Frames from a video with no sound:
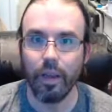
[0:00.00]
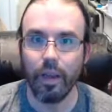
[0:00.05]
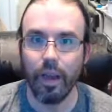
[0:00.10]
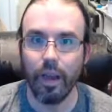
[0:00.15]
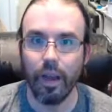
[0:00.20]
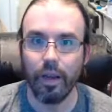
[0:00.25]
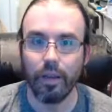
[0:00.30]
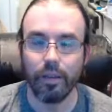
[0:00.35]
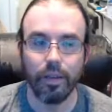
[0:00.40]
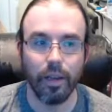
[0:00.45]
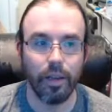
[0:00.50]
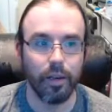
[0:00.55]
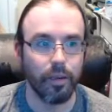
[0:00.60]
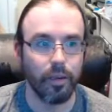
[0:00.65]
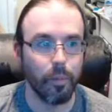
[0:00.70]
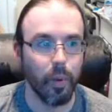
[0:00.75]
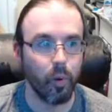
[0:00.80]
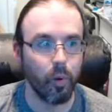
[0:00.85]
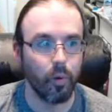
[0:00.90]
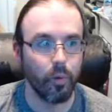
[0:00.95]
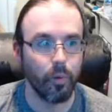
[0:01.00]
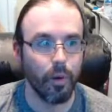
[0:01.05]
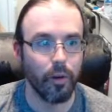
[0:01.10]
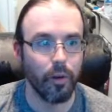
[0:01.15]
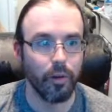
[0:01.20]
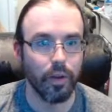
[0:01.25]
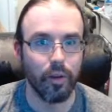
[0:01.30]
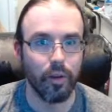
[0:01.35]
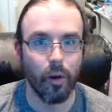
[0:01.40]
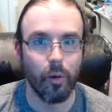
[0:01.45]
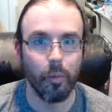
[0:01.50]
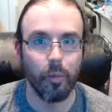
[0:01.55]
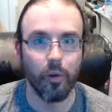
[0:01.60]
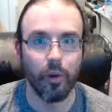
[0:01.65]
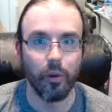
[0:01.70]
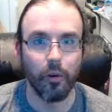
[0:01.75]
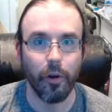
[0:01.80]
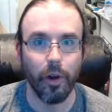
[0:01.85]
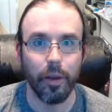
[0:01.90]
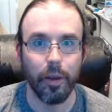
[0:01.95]
I decided to poke around in Armoury
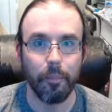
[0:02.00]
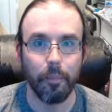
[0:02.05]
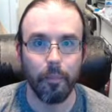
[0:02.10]
Crate,